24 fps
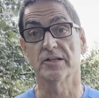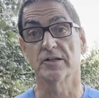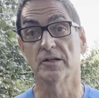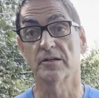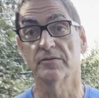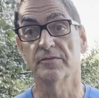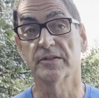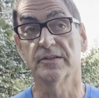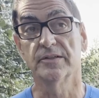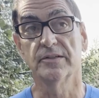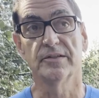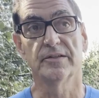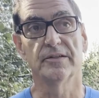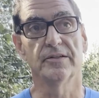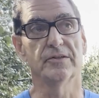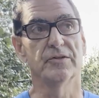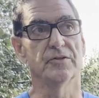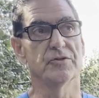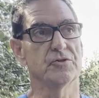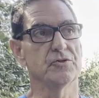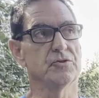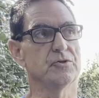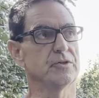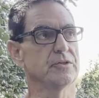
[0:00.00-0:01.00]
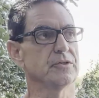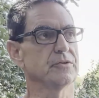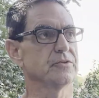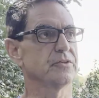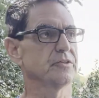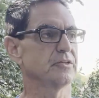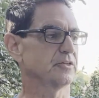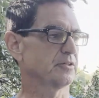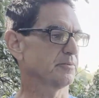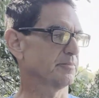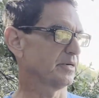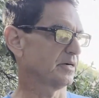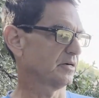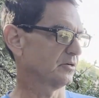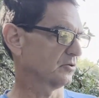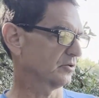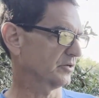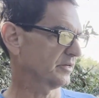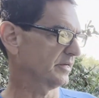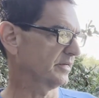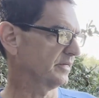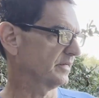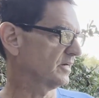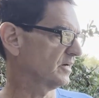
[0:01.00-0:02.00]
of it is you can think about,
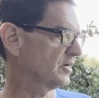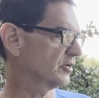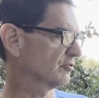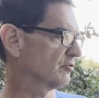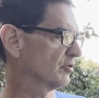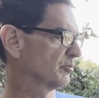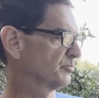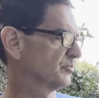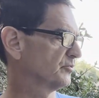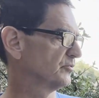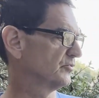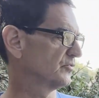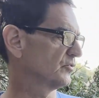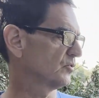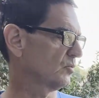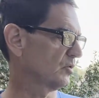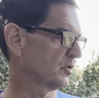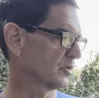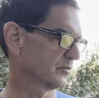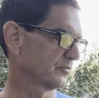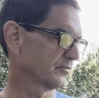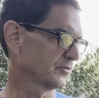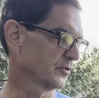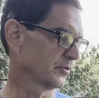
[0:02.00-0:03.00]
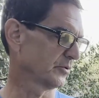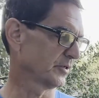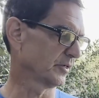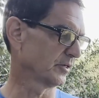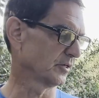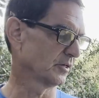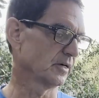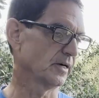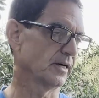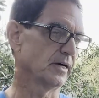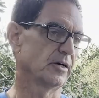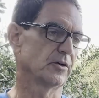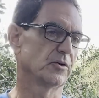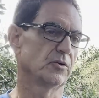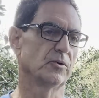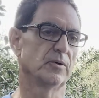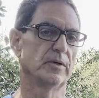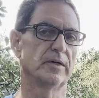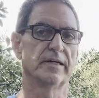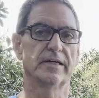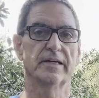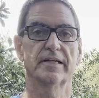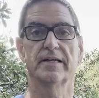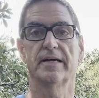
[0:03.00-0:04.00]
okay, how do I improve the water flow here?
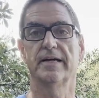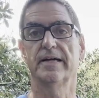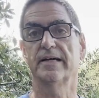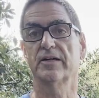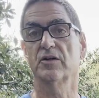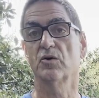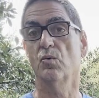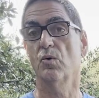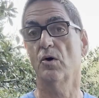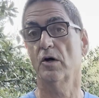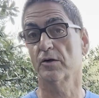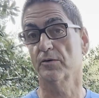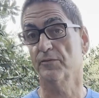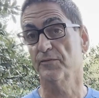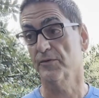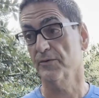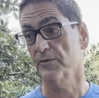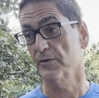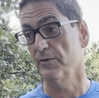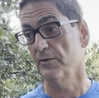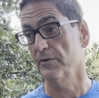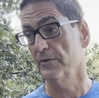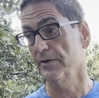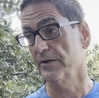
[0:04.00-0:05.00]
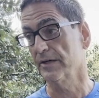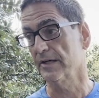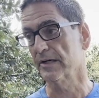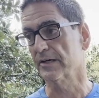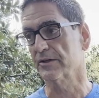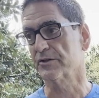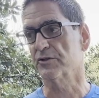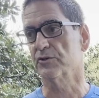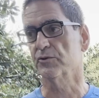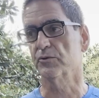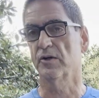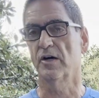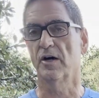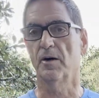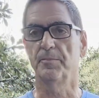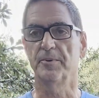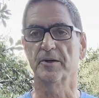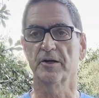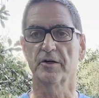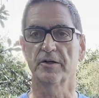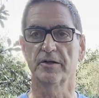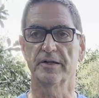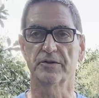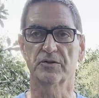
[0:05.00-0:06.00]
Can I add a water flow there to help
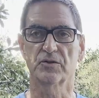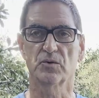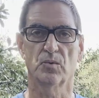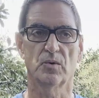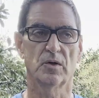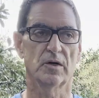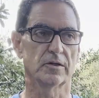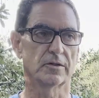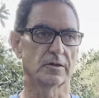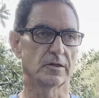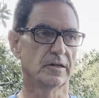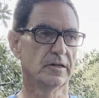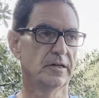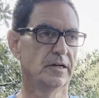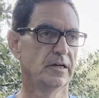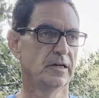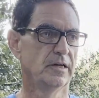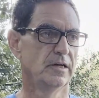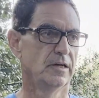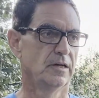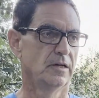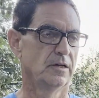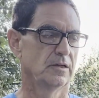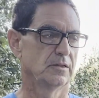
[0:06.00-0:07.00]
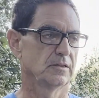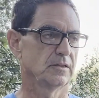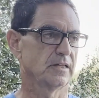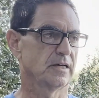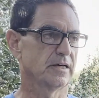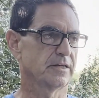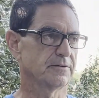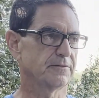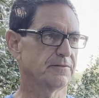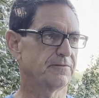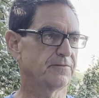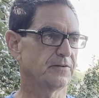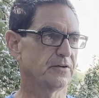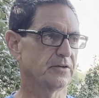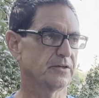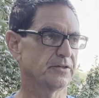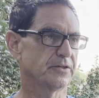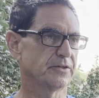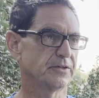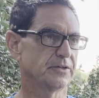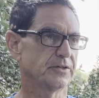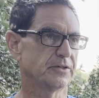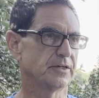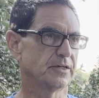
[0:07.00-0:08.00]
aerate the water? A lot of
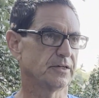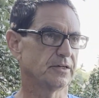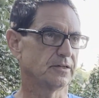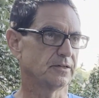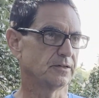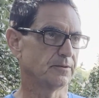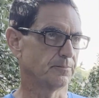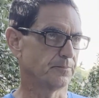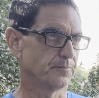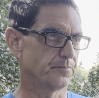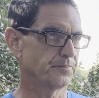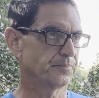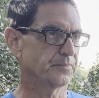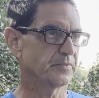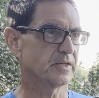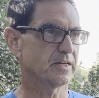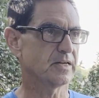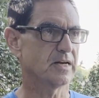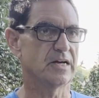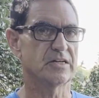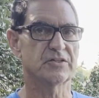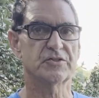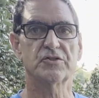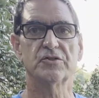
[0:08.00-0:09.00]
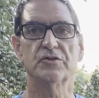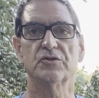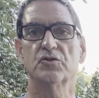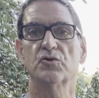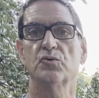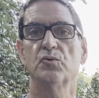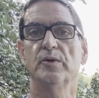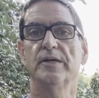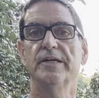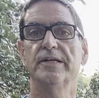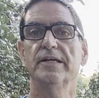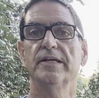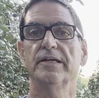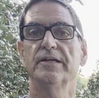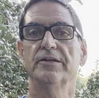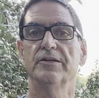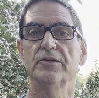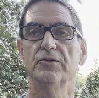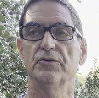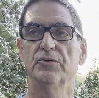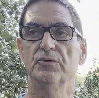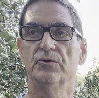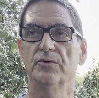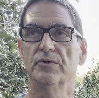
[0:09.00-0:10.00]
fun, constant tweaking you
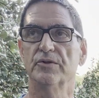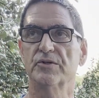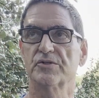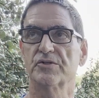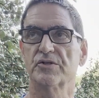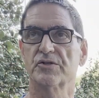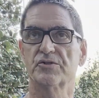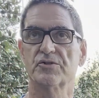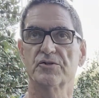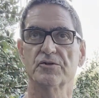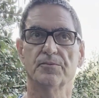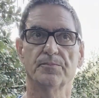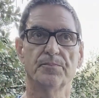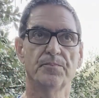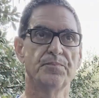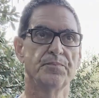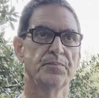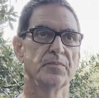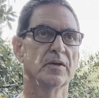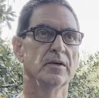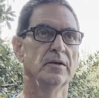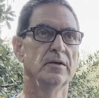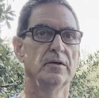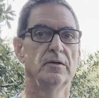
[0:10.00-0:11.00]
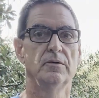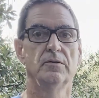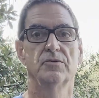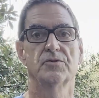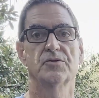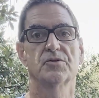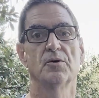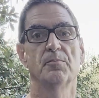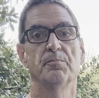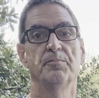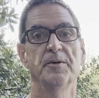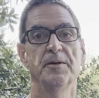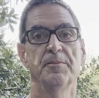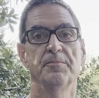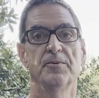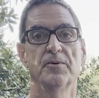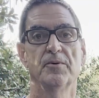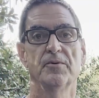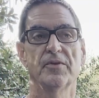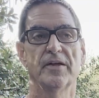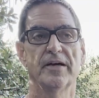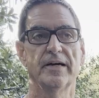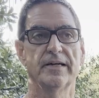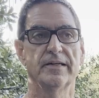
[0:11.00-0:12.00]
can do to the system. Some
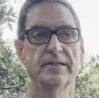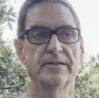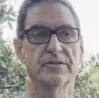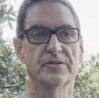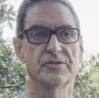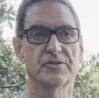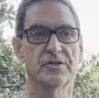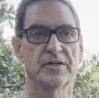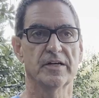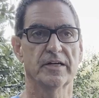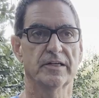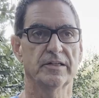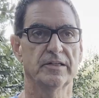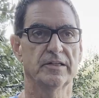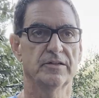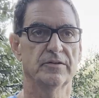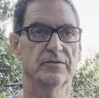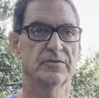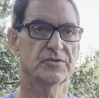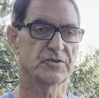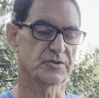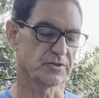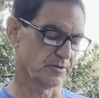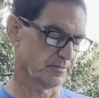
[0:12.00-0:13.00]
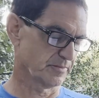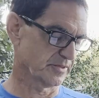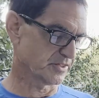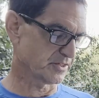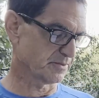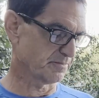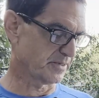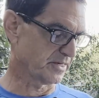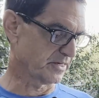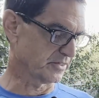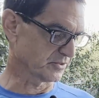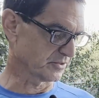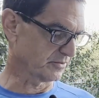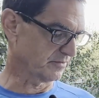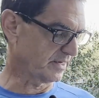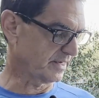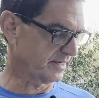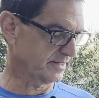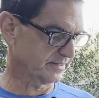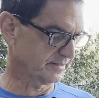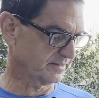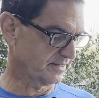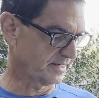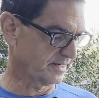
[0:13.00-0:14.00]
people that is a negative, some that's a positive.
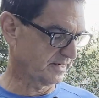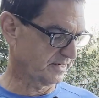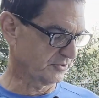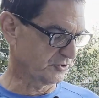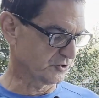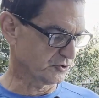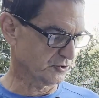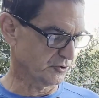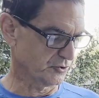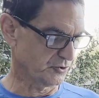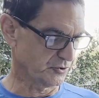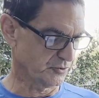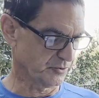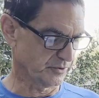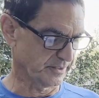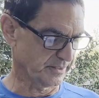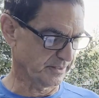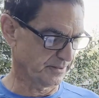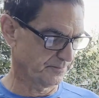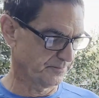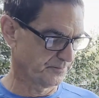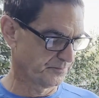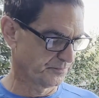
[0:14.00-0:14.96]
I enjoy doing that.